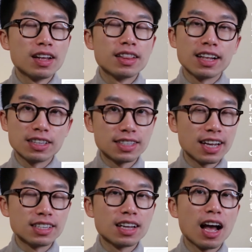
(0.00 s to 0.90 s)
that
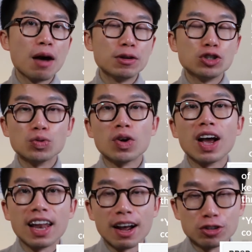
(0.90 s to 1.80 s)
says how much you are
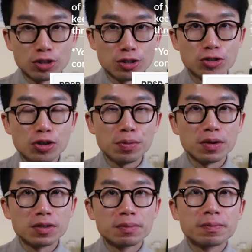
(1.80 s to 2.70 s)
allowed to
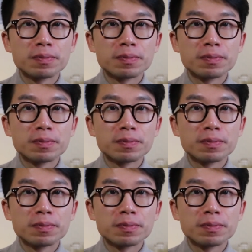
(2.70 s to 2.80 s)
contribute.